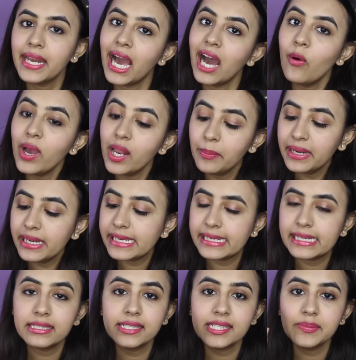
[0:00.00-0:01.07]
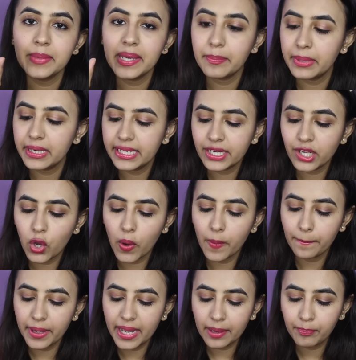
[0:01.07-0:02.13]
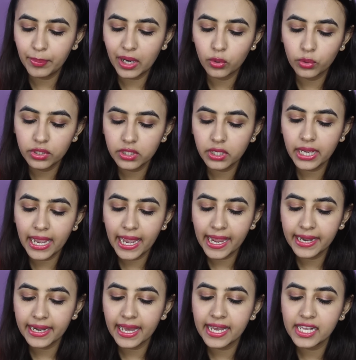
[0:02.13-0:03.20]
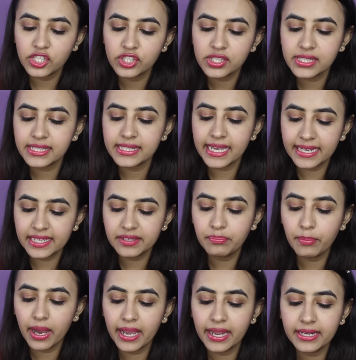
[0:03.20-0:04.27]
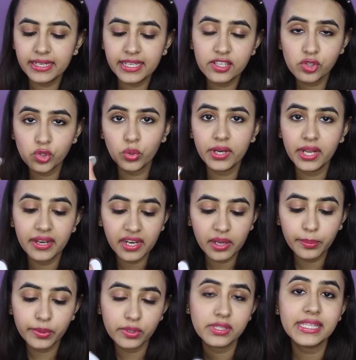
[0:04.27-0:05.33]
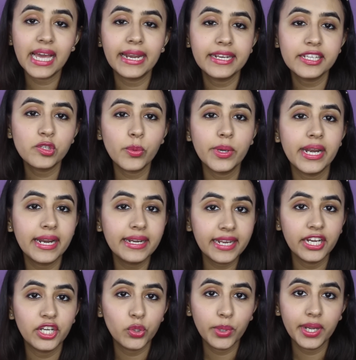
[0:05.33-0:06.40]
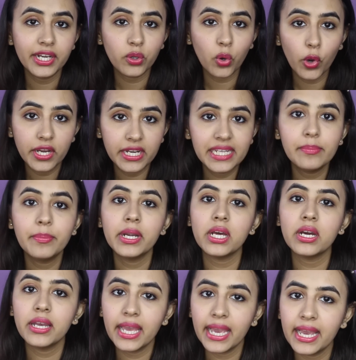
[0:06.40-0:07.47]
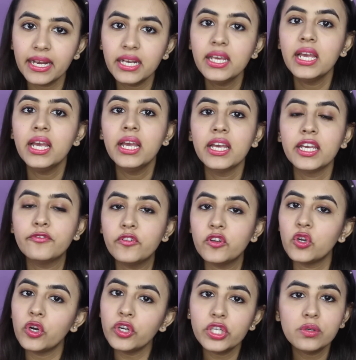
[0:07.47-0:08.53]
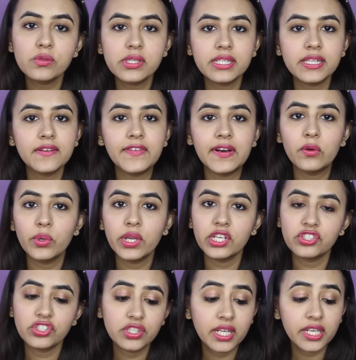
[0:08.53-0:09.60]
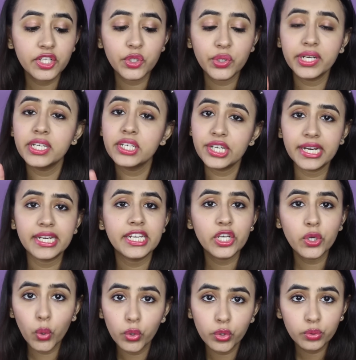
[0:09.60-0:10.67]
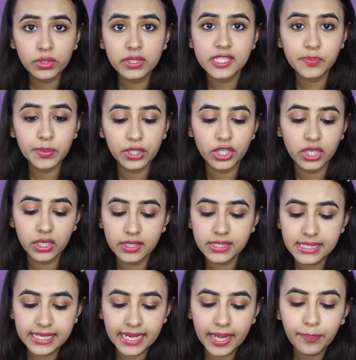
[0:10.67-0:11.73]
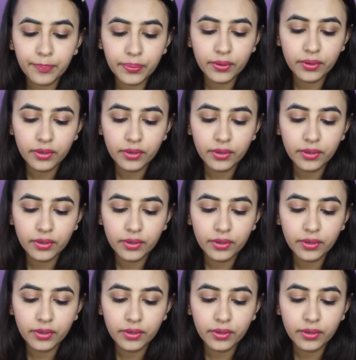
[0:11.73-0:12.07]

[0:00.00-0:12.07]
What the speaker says: Now I'll be taking this Maybelline compact powder and I'll just set my T-zone area, because that is where I tend to get oily. But again, if you're not using the foundation, then you can directly go to this particular step.